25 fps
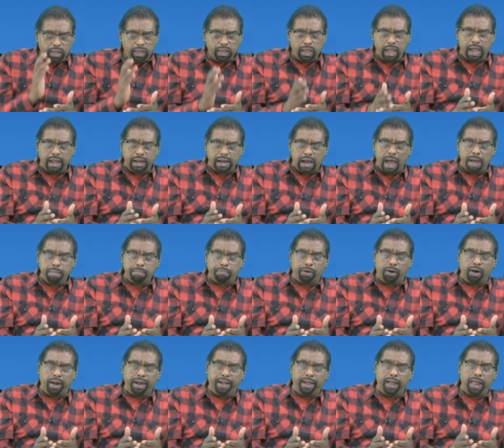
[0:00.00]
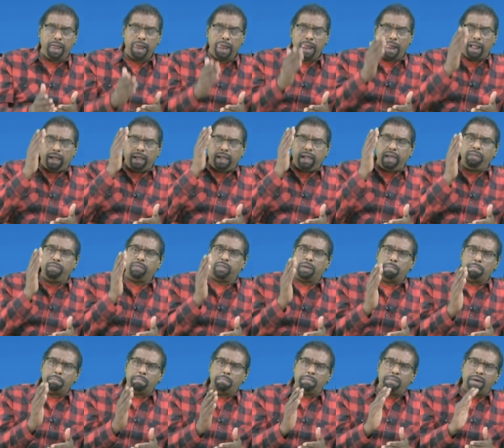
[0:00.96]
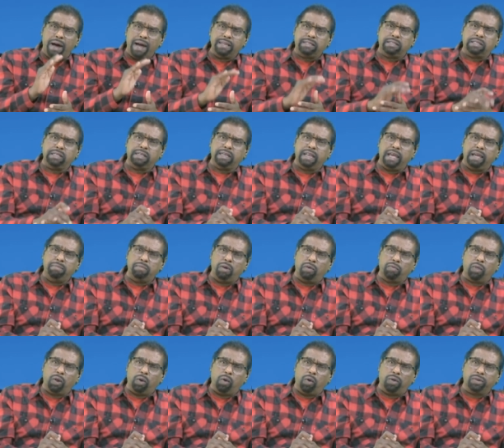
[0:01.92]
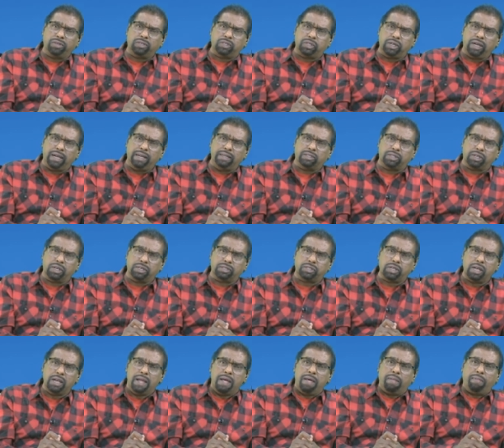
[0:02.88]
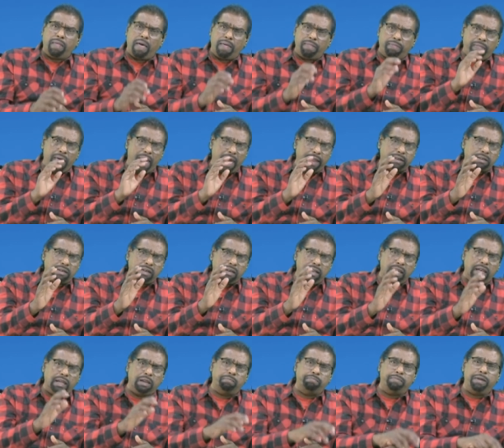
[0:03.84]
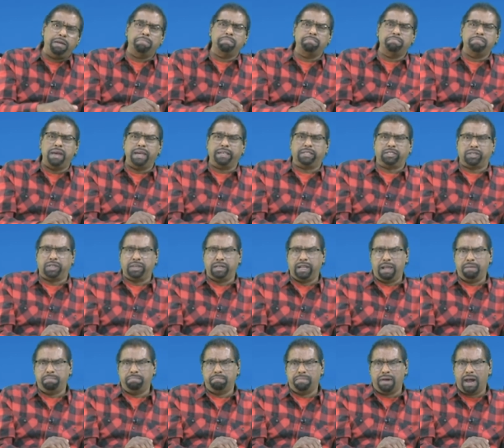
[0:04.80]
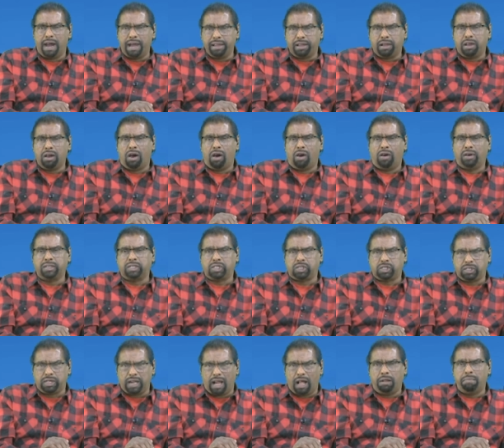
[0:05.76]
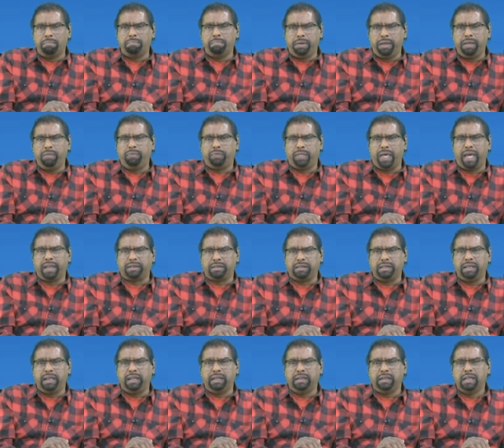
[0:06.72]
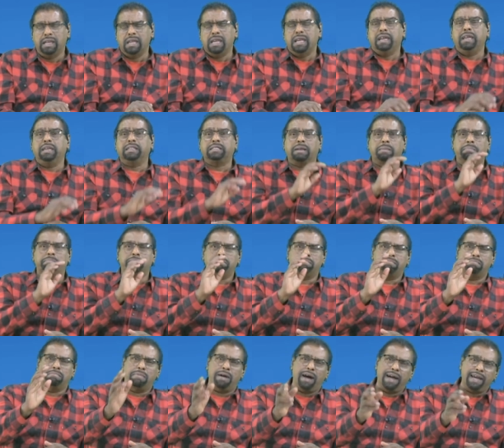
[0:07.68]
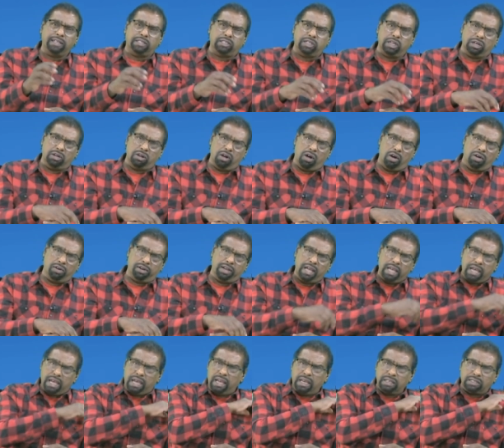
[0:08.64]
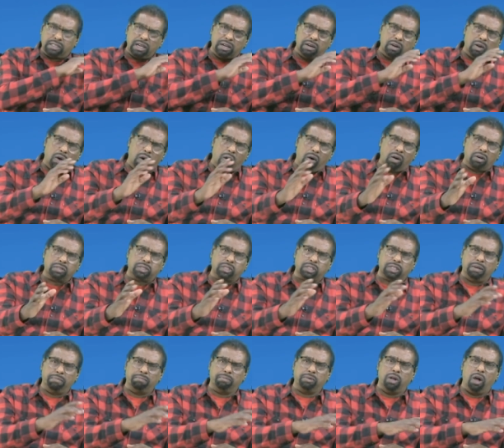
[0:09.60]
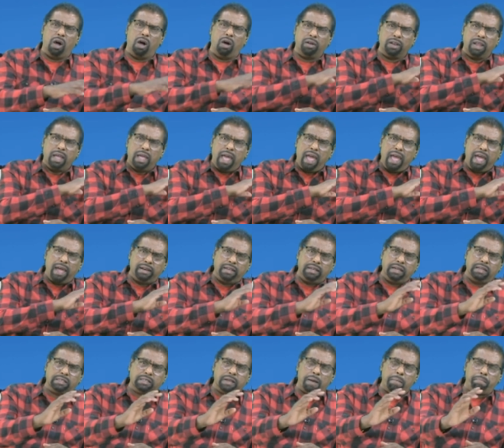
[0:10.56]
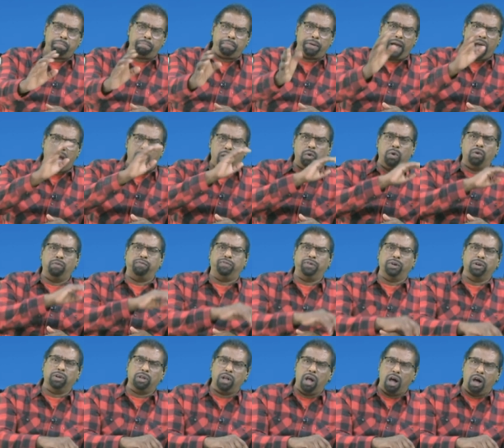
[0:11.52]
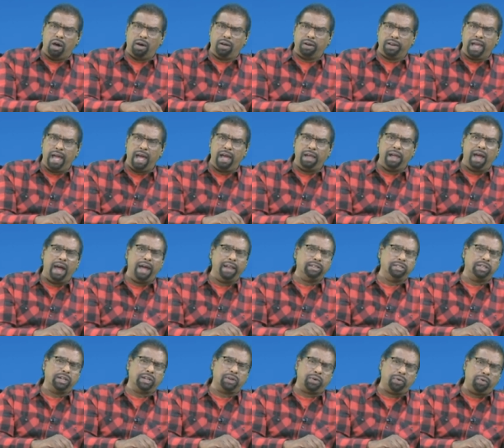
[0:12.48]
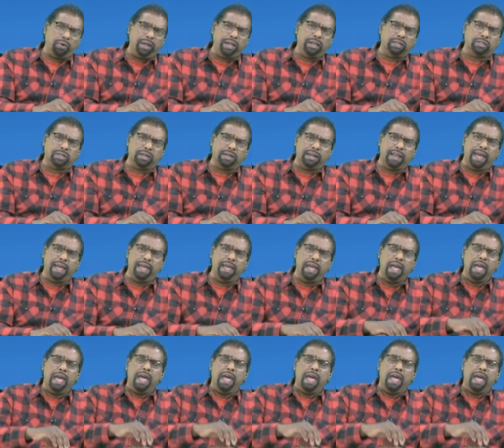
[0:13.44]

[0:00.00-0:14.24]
And I pray in the mighty name of the Lord Jesus that that need be met today. My God shall meet that need. He's a mighty God. He's an awesome God. And He's a powerful God. I, I decree today